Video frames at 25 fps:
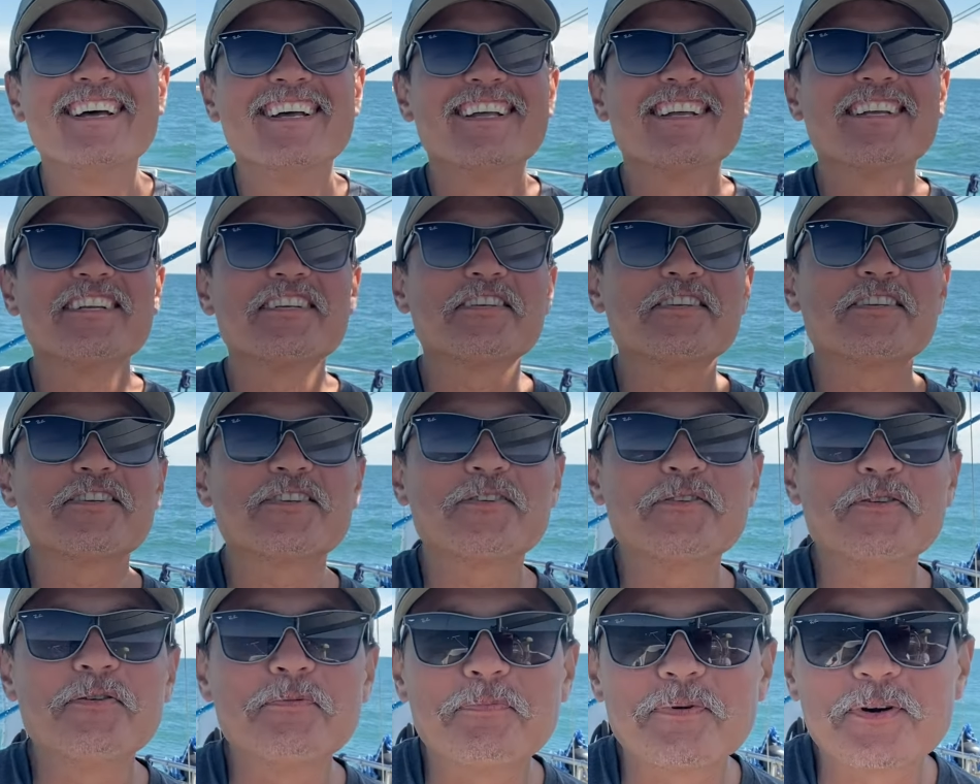
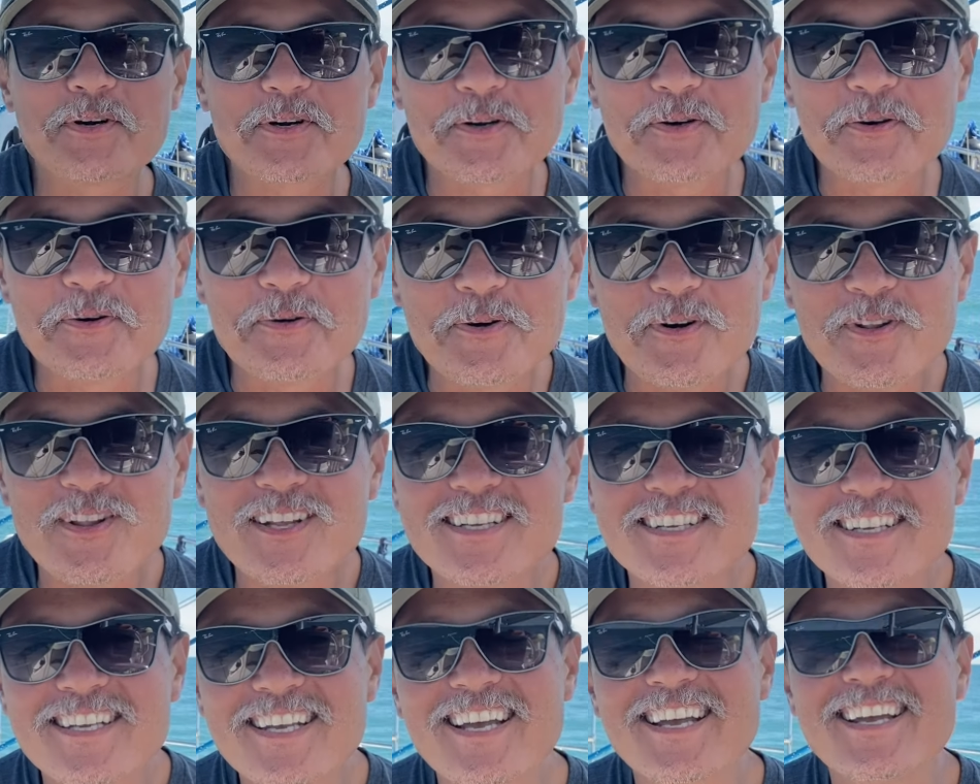Super cool.
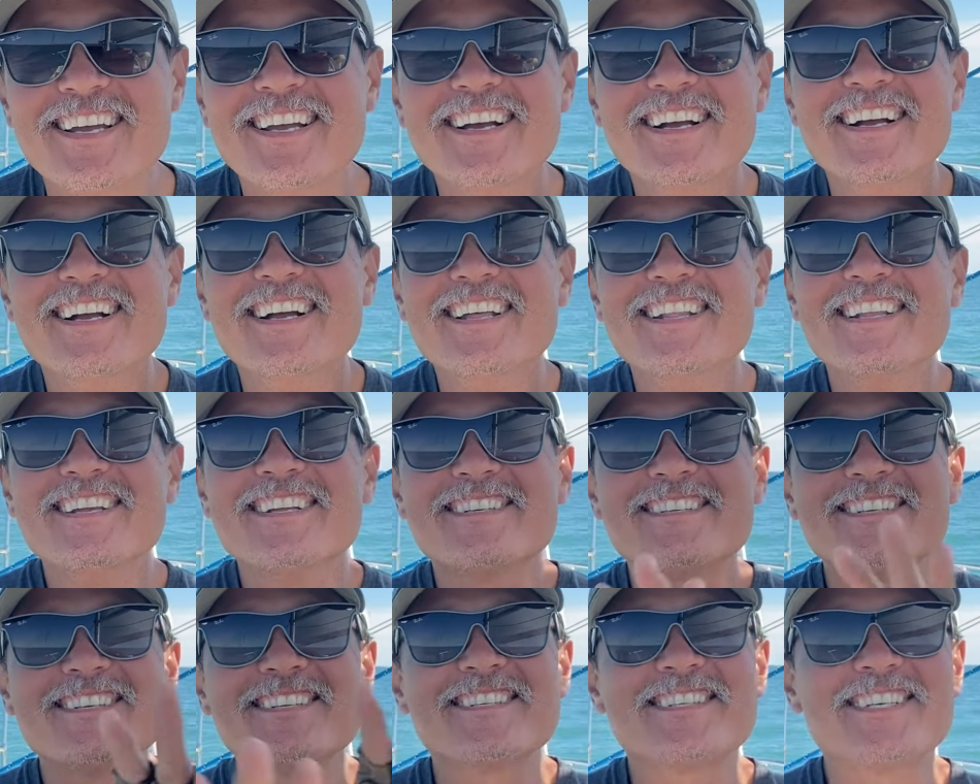This
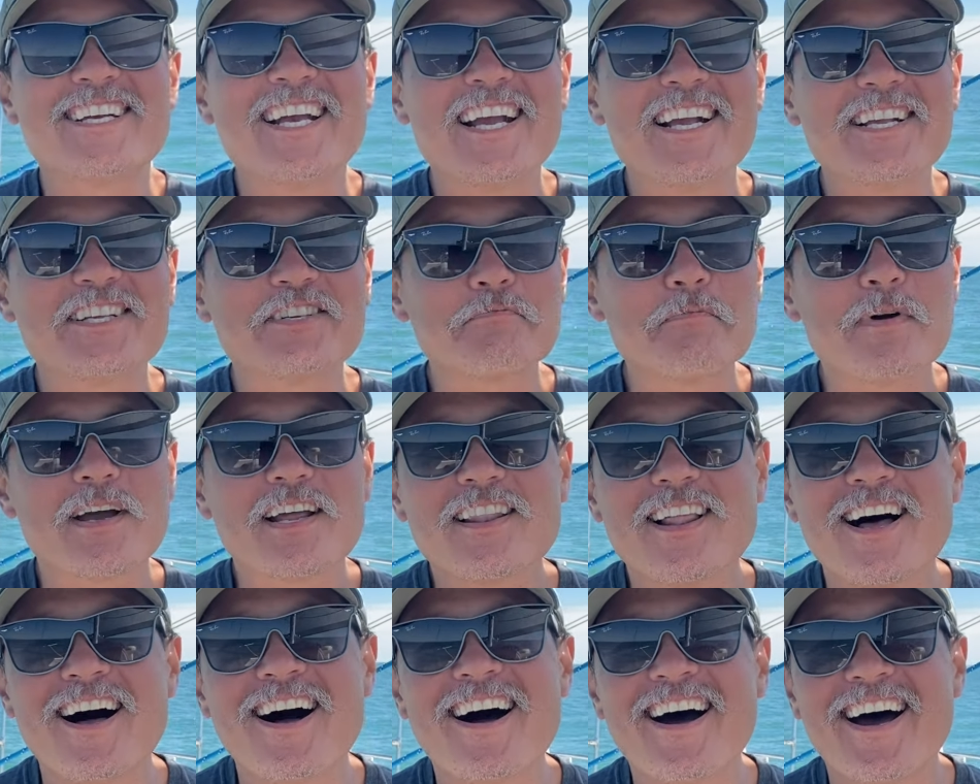just changed my
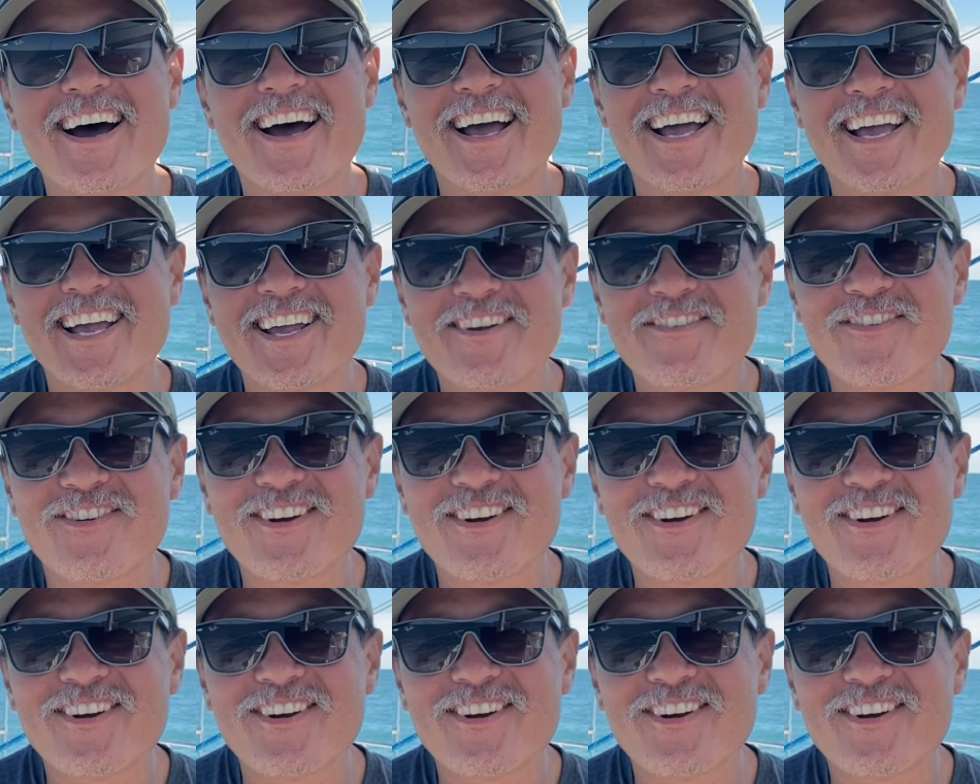life.